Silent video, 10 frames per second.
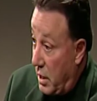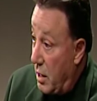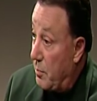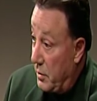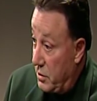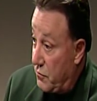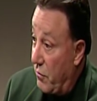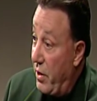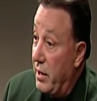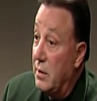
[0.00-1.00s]
couple is for
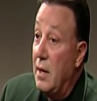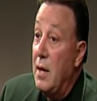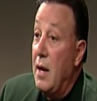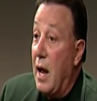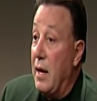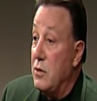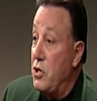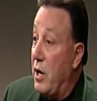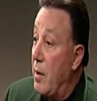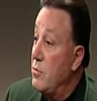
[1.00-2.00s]
real, and
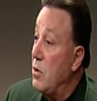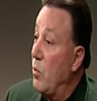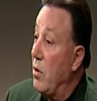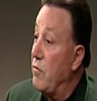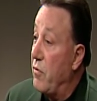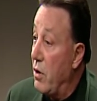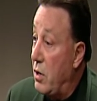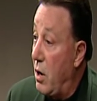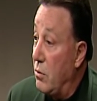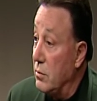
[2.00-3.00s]
she comes in with a fur
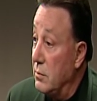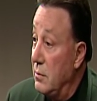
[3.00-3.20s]
coat.